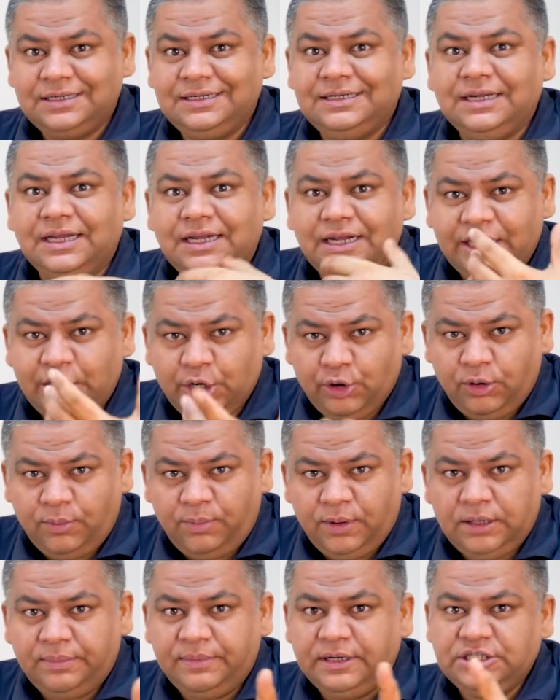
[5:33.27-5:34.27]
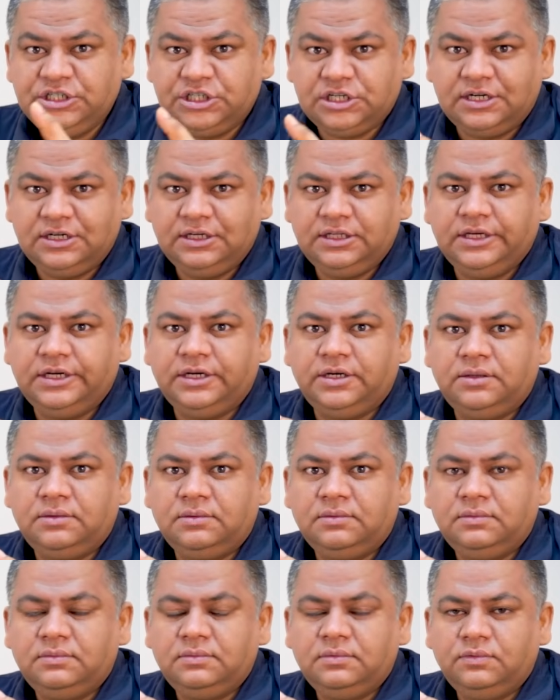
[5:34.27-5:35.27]
deliverable mentioned there.
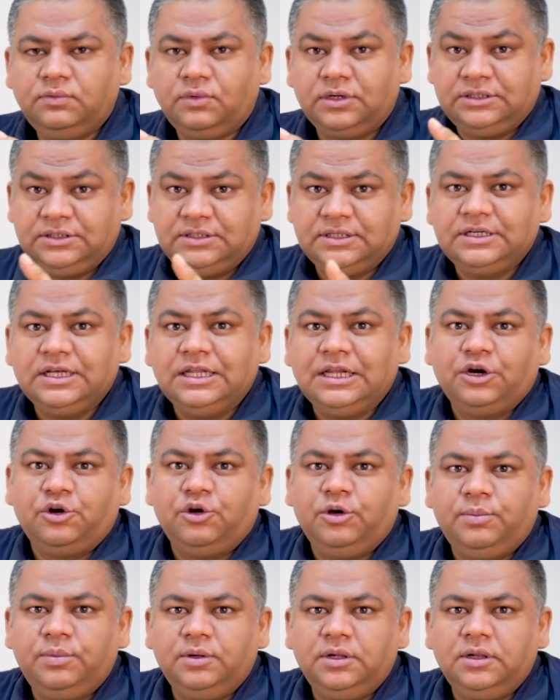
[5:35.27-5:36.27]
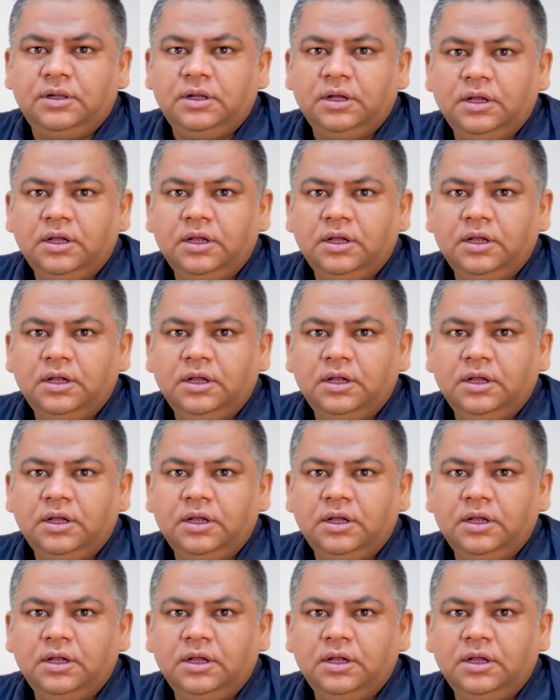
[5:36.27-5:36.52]
What is the deliverable?